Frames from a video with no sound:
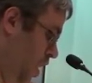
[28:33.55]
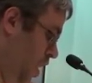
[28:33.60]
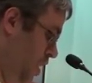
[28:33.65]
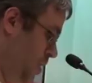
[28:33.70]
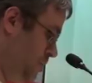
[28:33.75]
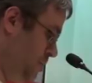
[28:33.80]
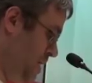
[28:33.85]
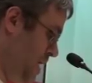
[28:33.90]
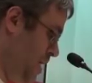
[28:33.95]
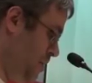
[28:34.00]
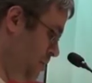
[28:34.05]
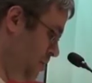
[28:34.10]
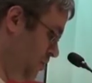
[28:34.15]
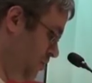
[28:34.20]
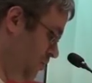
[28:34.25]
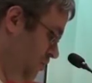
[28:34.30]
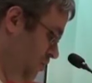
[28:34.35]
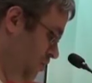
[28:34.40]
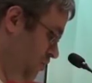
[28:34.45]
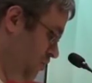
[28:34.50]
On paper,
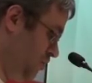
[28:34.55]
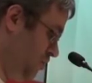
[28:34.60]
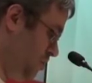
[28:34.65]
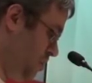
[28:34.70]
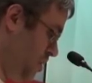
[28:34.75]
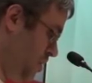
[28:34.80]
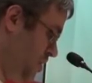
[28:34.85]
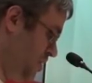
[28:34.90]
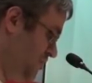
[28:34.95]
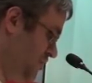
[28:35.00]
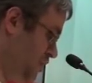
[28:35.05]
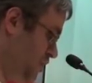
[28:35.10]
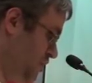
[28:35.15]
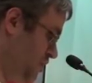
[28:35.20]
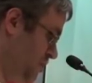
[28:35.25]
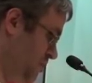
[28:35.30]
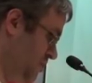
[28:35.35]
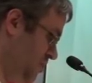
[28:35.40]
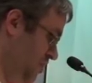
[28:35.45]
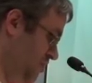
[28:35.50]
the Socialist Party
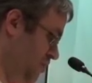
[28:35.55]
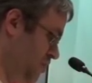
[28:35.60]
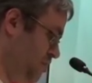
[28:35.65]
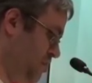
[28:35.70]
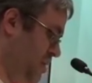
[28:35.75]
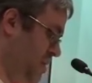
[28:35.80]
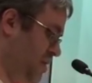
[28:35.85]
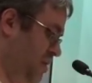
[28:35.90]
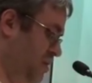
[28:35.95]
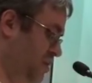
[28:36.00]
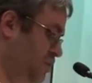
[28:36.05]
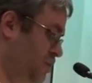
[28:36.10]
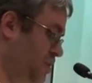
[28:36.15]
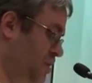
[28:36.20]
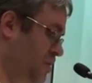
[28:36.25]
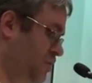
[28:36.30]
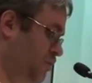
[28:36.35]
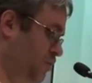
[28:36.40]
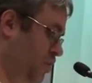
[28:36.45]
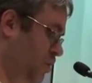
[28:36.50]
viewed themselves as playing a
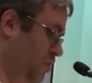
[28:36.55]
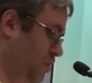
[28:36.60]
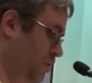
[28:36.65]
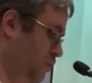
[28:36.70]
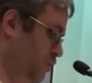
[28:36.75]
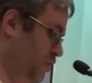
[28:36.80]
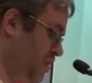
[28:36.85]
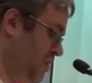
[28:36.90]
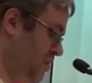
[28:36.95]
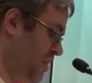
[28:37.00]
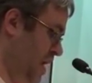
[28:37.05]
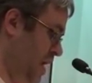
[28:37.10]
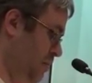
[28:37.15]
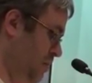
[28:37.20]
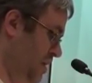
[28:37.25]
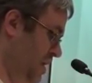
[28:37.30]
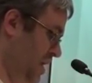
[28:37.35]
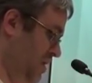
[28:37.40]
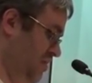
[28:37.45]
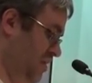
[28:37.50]
unique role in
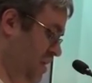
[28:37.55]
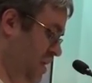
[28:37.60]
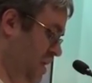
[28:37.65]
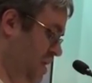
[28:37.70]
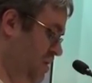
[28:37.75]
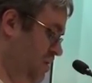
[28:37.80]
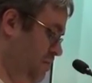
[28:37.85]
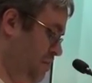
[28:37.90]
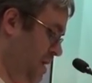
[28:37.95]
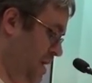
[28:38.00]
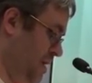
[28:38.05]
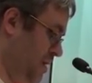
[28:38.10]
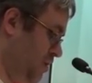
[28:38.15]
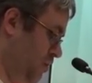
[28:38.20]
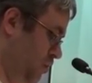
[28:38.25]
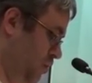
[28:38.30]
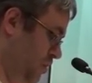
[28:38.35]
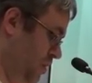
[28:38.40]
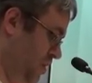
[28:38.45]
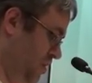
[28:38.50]
realignment as an
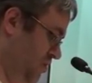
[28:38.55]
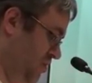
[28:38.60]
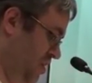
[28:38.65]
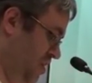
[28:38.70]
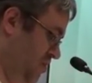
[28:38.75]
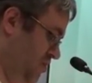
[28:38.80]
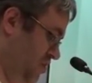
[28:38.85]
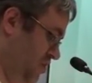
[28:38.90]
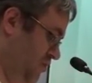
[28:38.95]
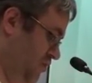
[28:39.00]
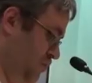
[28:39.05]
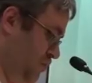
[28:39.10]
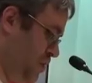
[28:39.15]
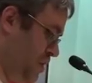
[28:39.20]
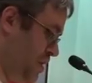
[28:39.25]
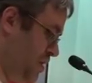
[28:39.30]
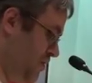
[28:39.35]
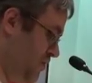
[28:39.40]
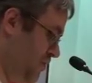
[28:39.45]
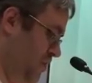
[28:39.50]
independent organization,
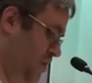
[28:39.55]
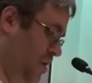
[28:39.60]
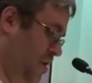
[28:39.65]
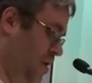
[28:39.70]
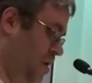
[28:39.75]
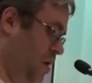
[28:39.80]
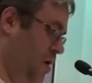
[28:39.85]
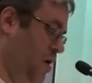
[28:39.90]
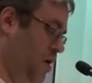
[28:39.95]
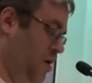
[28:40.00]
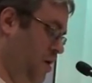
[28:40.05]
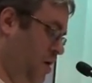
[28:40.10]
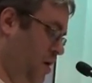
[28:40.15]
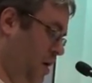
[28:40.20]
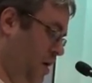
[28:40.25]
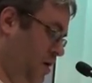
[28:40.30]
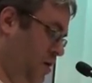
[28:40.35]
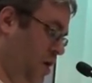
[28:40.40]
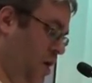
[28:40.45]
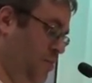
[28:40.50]
free of
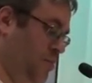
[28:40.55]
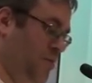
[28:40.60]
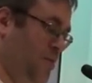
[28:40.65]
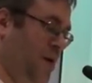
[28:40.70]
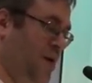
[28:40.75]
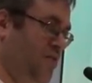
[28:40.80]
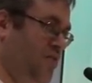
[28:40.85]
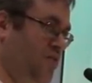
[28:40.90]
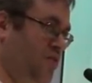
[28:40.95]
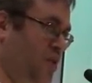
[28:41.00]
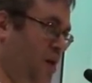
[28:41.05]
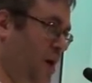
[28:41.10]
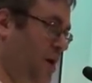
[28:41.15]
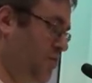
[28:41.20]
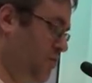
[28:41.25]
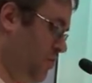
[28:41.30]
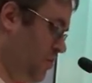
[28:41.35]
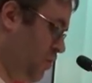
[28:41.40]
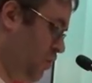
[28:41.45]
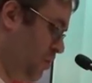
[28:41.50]
compromising
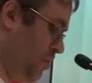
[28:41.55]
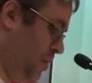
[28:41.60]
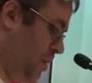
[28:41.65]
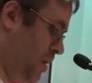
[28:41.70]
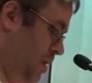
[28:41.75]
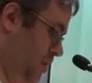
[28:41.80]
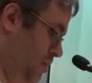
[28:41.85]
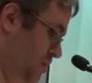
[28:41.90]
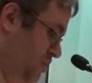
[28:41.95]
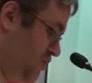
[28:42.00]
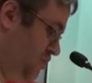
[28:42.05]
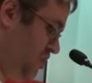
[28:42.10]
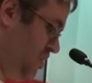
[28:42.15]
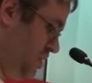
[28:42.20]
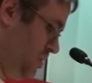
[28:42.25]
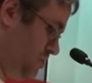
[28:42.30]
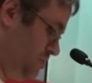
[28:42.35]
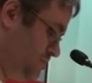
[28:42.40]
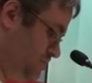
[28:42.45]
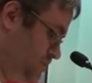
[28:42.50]
ties with the old party
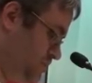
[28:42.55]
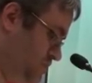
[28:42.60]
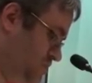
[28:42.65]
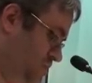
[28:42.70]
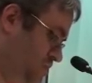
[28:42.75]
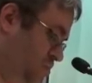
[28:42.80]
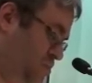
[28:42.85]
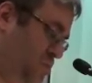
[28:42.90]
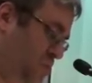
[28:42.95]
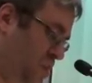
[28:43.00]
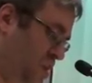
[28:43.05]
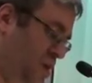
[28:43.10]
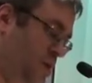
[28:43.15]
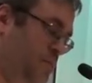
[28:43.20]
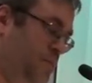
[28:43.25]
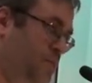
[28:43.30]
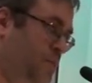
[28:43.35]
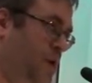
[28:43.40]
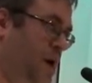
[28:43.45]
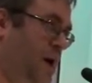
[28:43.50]
machine.
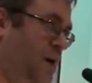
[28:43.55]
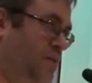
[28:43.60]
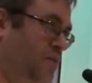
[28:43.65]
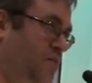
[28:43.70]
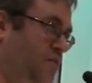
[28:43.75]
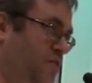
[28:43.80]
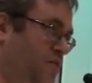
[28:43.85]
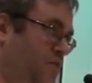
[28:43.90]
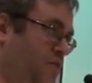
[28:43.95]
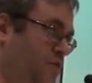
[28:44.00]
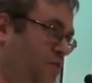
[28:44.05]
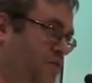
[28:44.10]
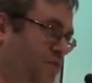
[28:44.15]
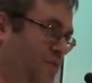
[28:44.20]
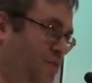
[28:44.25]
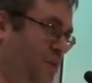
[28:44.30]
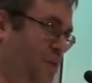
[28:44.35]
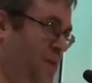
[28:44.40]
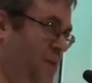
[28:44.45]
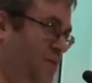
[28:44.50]
In practice, this was
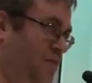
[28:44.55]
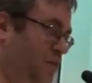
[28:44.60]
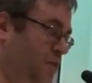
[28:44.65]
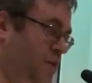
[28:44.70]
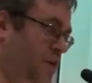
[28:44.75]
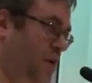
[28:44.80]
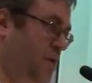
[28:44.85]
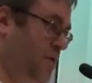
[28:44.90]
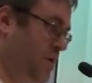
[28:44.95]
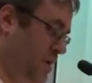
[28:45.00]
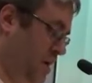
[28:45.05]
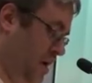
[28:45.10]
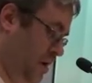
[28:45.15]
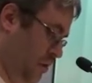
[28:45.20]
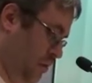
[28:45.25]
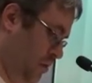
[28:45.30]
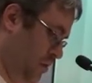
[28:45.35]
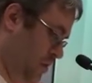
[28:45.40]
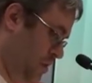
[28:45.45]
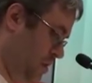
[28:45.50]
something never carried
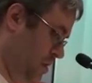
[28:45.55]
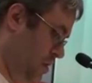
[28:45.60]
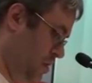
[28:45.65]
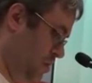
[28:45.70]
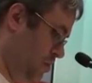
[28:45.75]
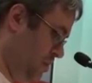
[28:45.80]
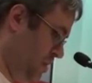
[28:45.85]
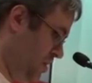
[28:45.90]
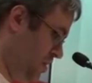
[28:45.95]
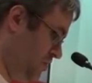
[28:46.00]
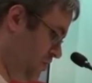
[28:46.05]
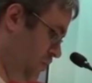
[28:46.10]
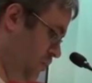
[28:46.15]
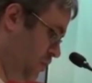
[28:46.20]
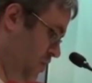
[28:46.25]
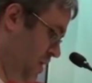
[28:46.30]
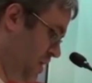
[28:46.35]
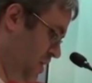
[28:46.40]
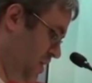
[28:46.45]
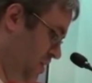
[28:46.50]
out because
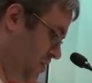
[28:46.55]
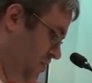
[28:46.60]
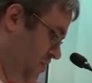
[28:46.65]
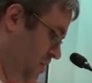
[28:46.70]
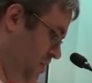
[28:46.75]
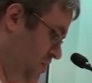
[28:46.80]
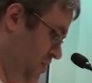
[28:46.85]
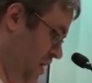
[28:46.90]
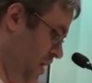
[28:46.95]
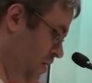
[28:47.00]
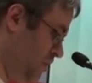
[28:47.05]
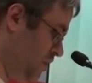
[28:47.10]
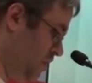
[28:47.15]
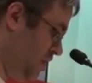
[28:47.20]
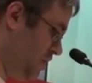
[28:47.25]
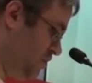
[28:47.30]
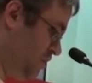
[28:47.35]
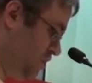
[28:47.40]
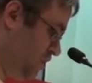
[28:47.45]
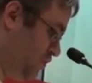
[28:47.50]
it went against the entire
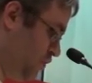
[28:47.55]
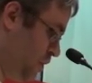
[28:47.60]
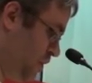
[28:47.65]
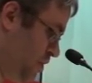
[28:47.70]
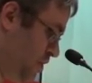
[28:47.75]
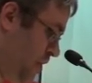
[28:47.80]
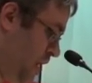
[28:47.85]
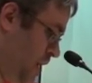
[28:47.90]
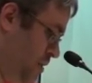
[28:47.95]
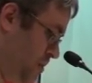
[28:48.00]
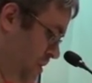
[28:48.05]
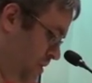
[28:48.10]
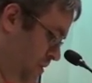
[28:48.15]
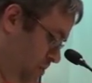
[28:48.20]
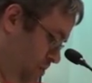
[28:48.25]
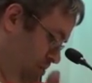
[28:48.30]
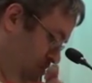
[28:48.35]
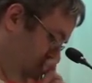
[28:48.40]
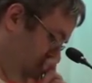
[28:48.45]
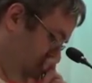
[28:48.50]
logic of realignment.